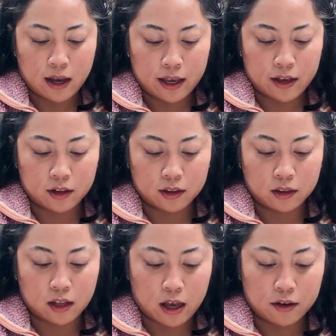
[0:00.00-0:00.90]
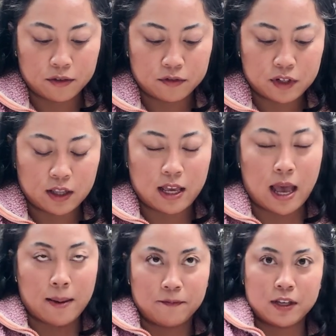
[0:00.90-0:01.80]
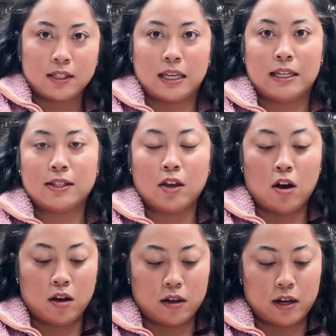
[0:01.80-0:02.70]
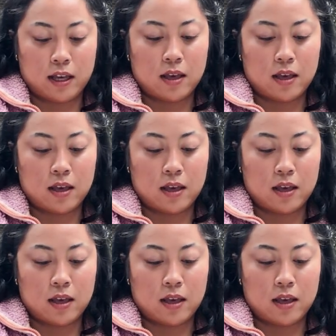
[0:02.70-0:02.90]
I loved the emphasis on